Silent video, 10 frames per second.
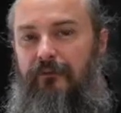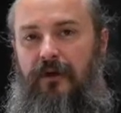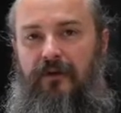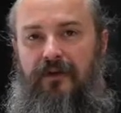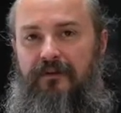
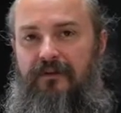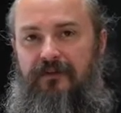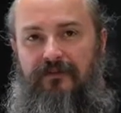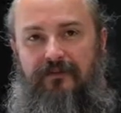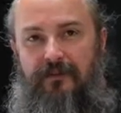Maybe there's
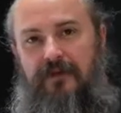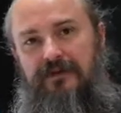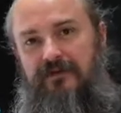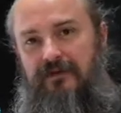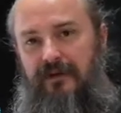just
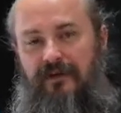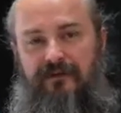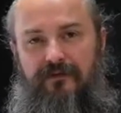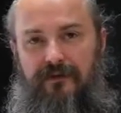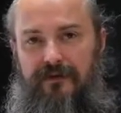information throughout
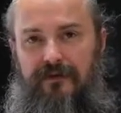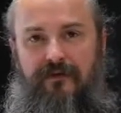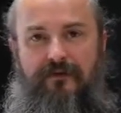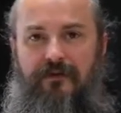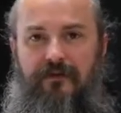this video
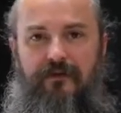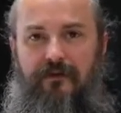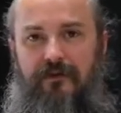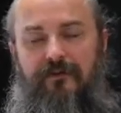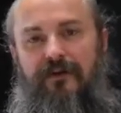that some
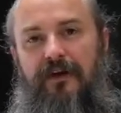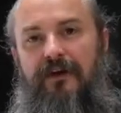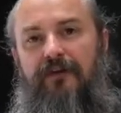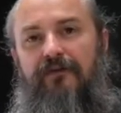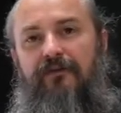people will
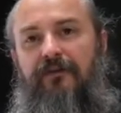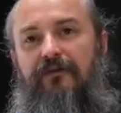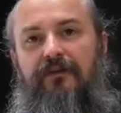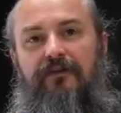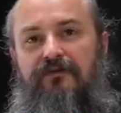find
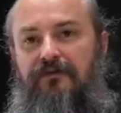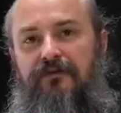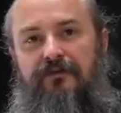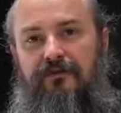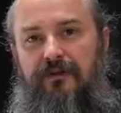interesting should
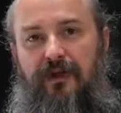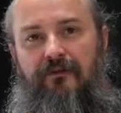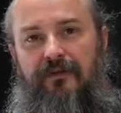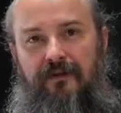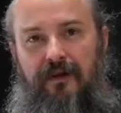you
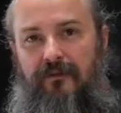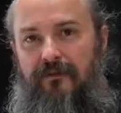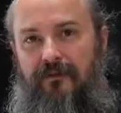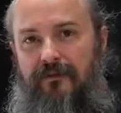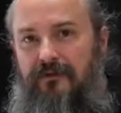have the time
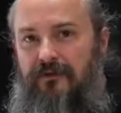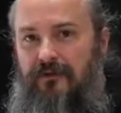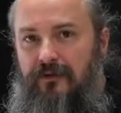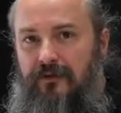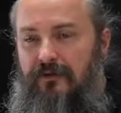to
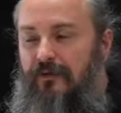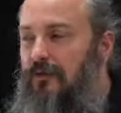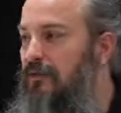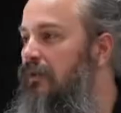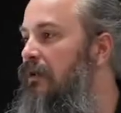look through
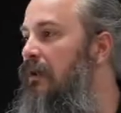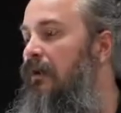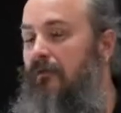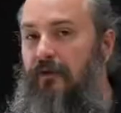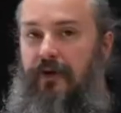it, or
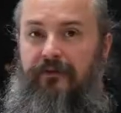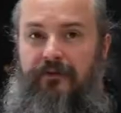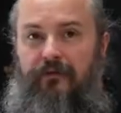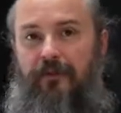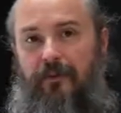realize
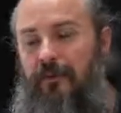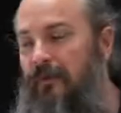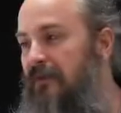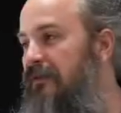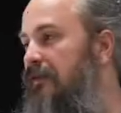that people are
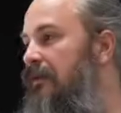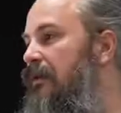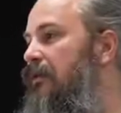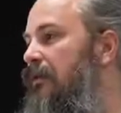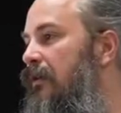busy and
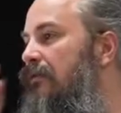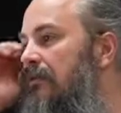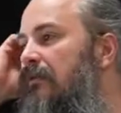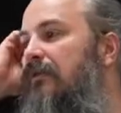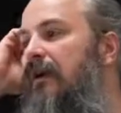they don't have
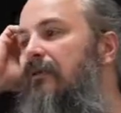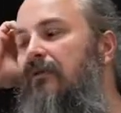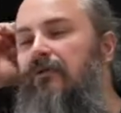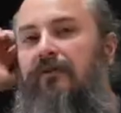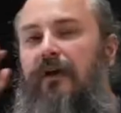the time
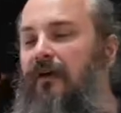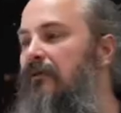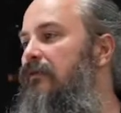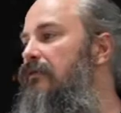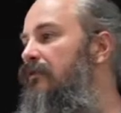to do
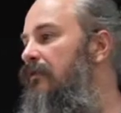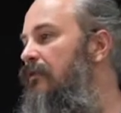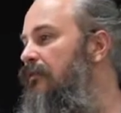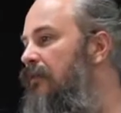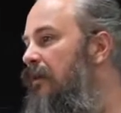that
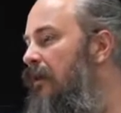often.